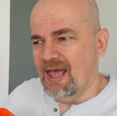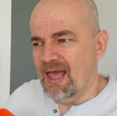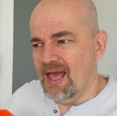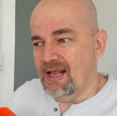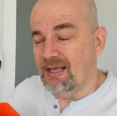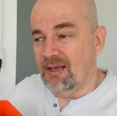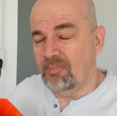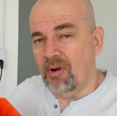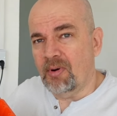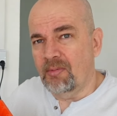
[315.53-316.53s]
and uh,
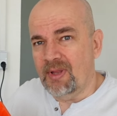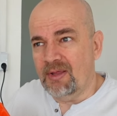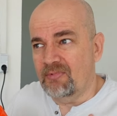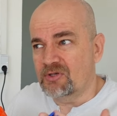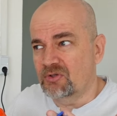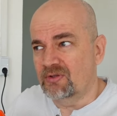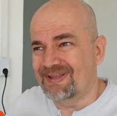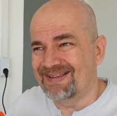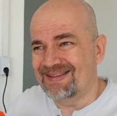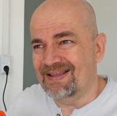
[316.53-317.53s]
probably we should
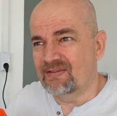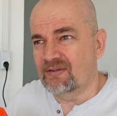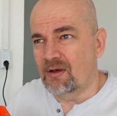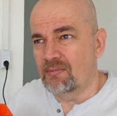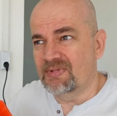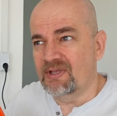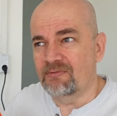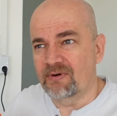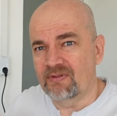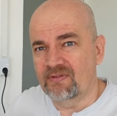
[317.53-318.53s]
see some
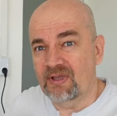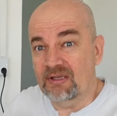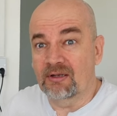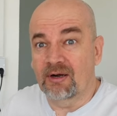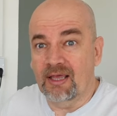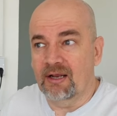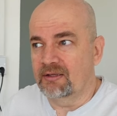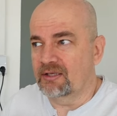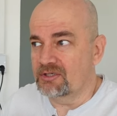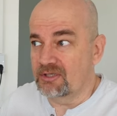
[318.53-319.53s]
difference in the layer
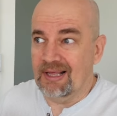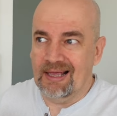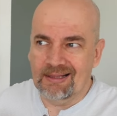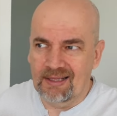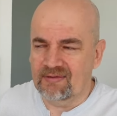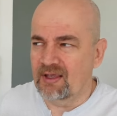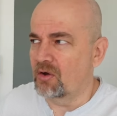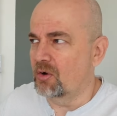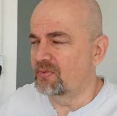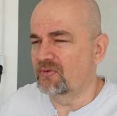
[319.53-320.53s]
adhesion, at least I
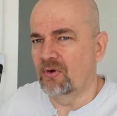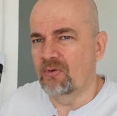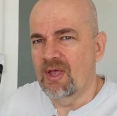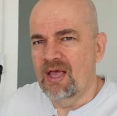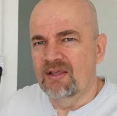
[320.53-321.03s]
hope so.